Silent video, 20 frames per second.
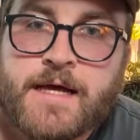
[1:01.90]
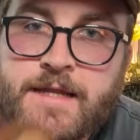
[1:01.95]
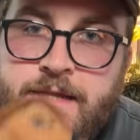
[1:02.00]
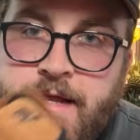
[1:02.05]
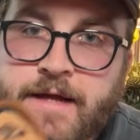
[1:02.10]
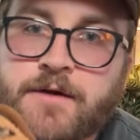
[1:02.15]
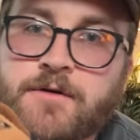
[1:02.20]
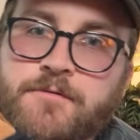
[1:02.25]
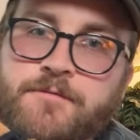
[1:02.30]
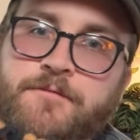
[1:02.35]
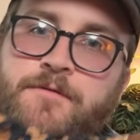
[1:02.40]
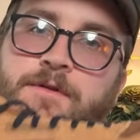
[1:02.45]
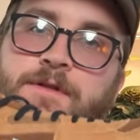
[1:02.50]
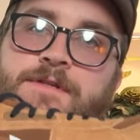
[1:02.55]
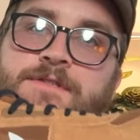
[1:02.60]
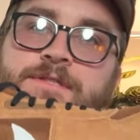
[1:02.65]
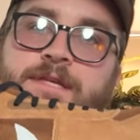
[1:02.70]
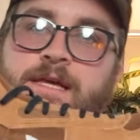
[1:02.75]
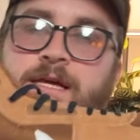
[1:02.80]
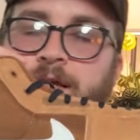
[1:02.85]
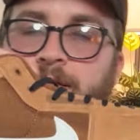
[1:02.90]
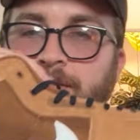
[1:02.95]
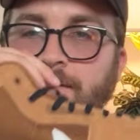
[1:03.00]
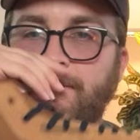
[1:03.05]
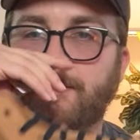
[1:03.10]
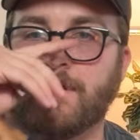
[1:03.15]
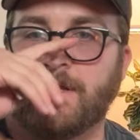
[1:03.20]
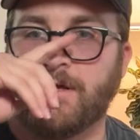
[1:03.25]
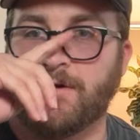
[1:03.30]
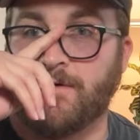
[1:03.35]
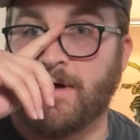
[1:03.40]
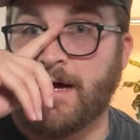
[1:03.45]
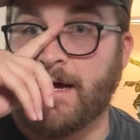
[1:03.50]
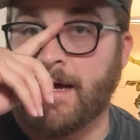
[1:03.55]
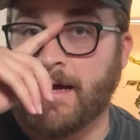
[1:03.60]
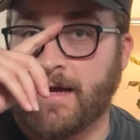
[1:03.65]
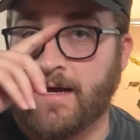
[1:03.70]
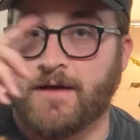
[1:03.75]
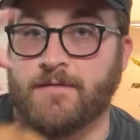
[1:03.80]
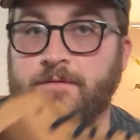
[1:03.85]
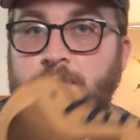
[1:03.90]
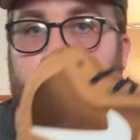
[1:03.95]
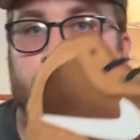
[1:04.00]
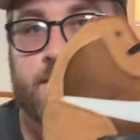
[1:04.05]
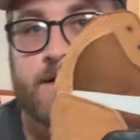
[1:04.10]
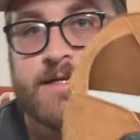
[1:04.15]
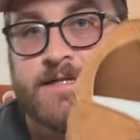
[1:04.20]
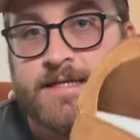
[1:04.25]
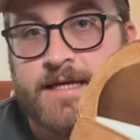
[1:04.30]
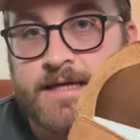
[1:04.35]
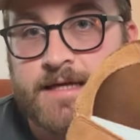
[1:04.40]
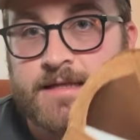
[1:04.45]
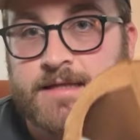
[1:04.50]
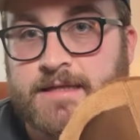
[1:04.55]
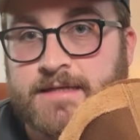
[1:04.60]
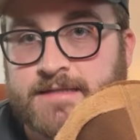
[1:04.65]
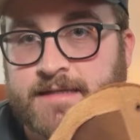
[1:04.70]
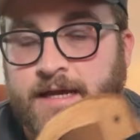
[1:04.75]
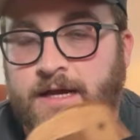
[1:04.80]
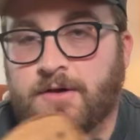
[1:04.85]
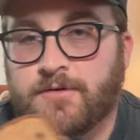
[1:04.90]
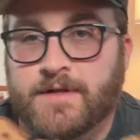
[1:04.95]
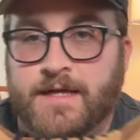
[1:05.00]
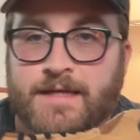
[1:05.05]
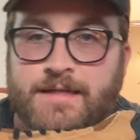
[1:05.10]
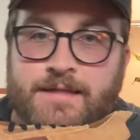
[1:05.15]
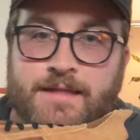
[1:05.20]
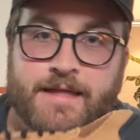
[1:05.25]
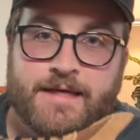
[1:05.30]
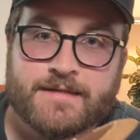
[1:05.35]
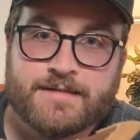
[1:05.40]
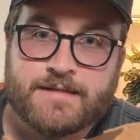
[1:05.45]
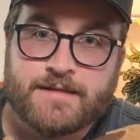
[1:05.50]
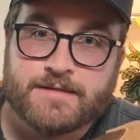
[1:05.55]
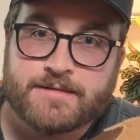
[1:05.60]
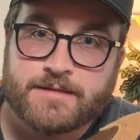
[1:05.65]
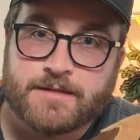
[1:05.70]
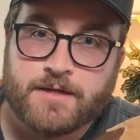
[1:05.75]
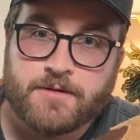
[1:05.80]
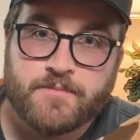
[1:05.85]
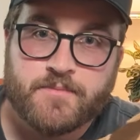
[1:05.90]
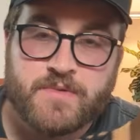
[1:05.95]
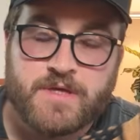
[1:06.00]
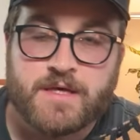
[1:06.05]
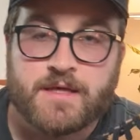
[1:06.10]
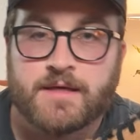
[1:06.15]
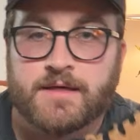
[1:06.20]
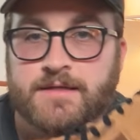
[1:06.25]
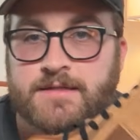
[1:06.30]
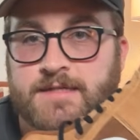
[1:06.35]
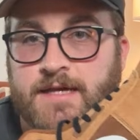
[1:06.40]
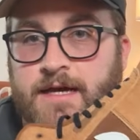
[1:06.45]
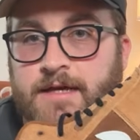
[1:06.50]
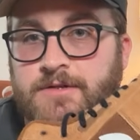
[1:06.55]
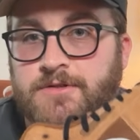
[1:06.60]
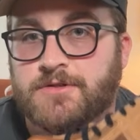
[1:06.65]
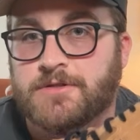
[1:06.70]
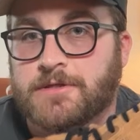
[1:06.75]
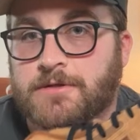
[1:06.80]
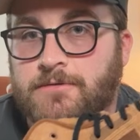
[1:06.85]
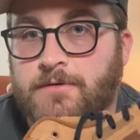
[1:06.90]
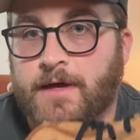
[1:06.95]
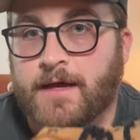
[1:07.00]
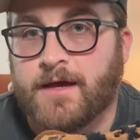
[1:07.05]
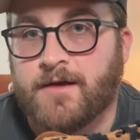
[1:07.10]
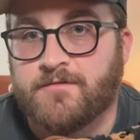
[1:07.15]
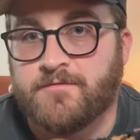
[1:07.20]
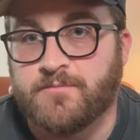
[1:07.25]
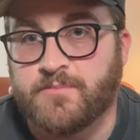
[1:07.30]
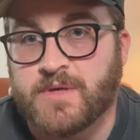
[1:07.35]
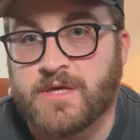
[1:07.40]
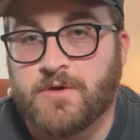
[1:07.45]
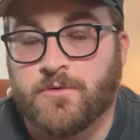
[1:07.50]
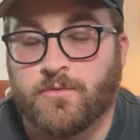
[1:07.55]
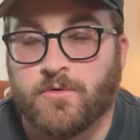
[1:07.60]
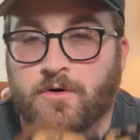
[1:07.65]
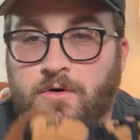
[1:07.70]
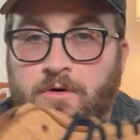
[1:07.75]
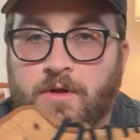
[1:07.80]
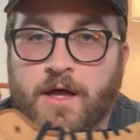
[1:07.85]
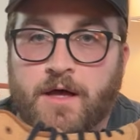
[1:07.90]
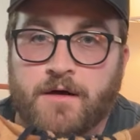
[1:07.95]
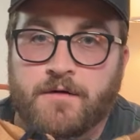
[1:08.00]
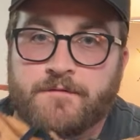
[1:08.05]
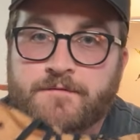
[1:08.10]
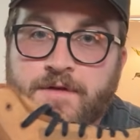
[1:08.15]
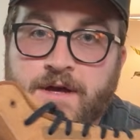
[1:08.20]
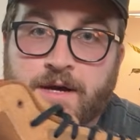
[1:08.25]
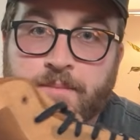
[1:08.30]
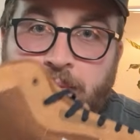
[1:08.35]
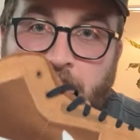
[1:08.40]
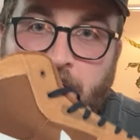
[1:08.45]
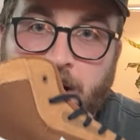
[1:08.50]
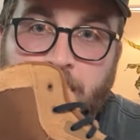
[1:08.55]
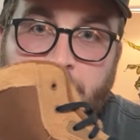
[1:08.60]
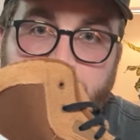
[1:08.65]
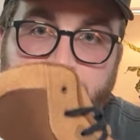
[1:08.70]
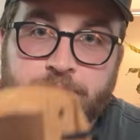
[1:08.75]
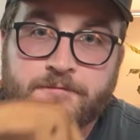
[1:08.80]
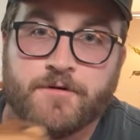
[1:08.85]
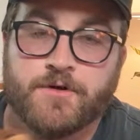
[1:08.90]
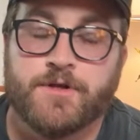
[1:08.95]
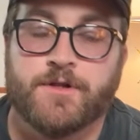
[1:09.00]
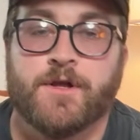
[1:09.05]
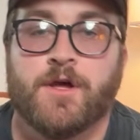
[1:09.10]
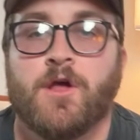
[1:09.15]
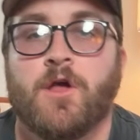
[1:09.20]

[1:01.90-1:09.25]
Now, for the sake of the video, I have already taken these out and laced these up because I do have B-roll of them on foot